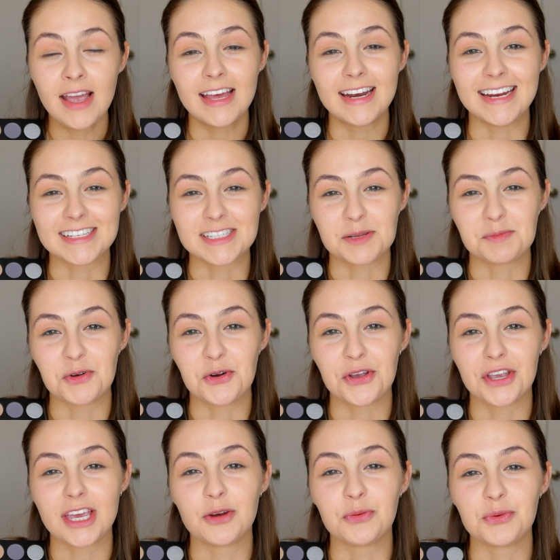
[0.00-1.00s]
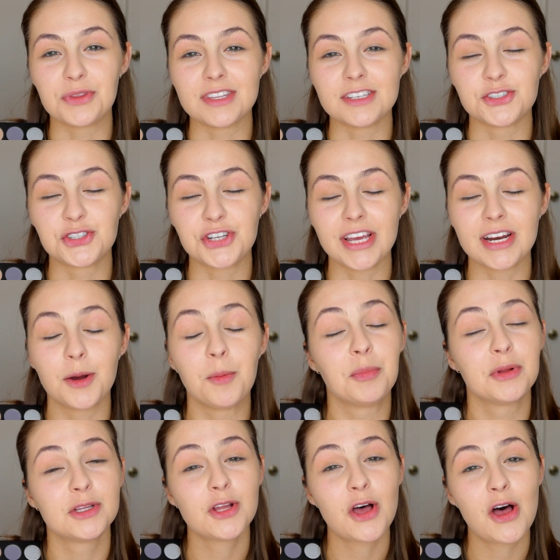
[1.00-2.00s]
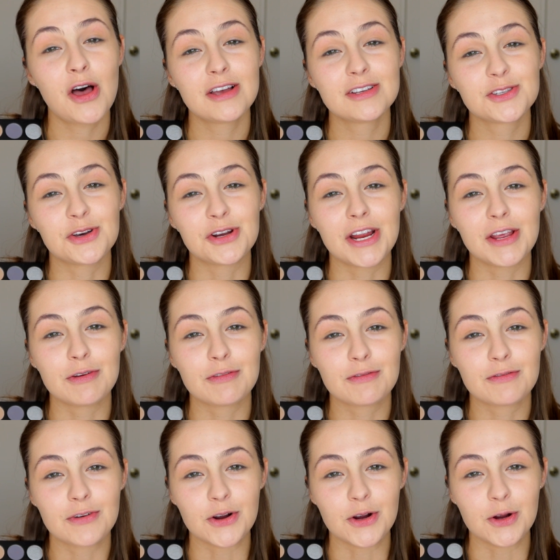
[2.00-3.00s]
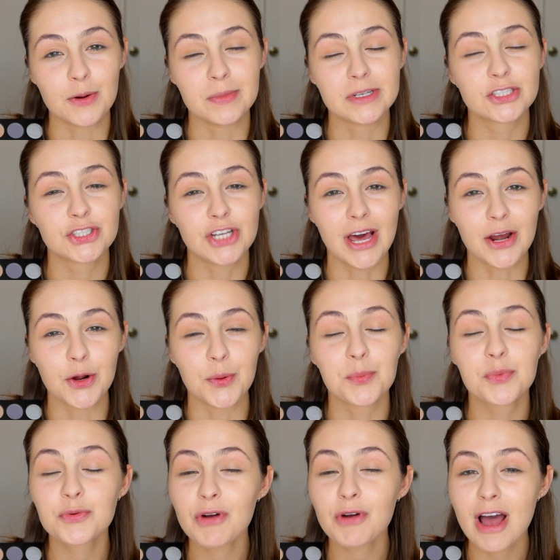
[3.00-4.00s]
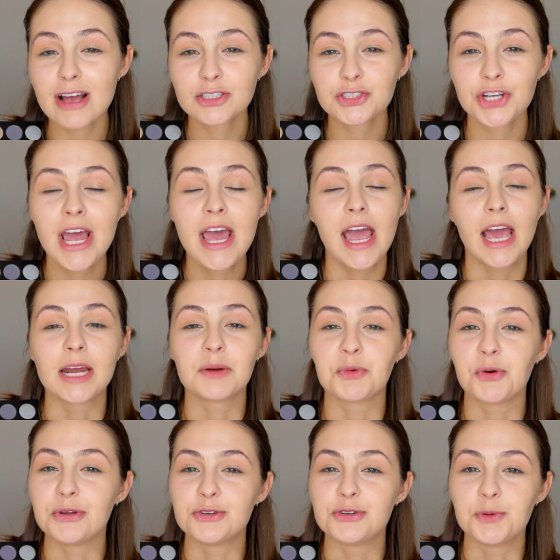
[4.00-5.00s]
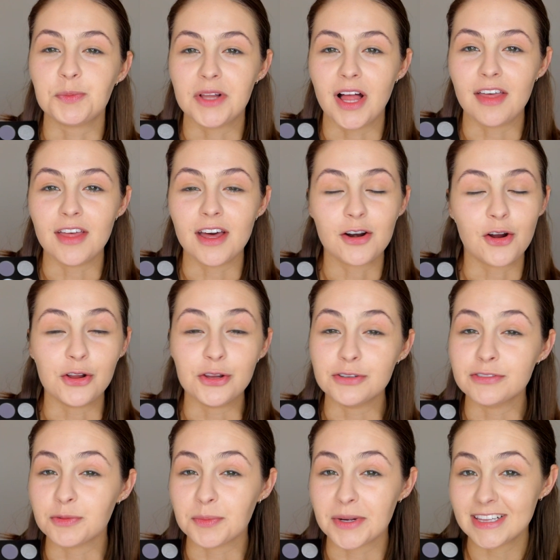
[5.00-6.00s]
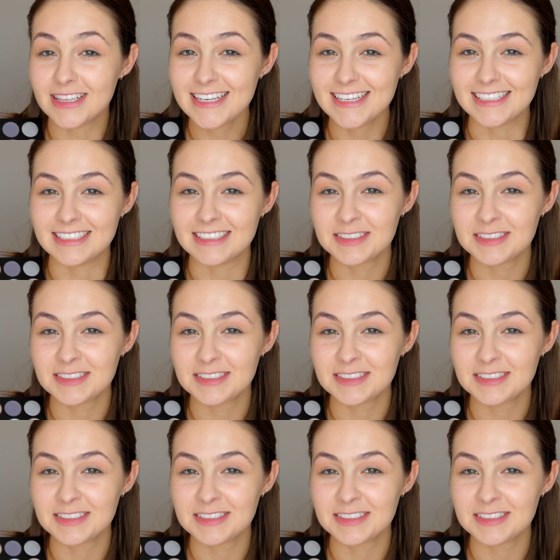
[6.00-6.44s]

Next, I'm going in with the shade Applause on a firm shadow brush, and I'm going to apply that all over my lid.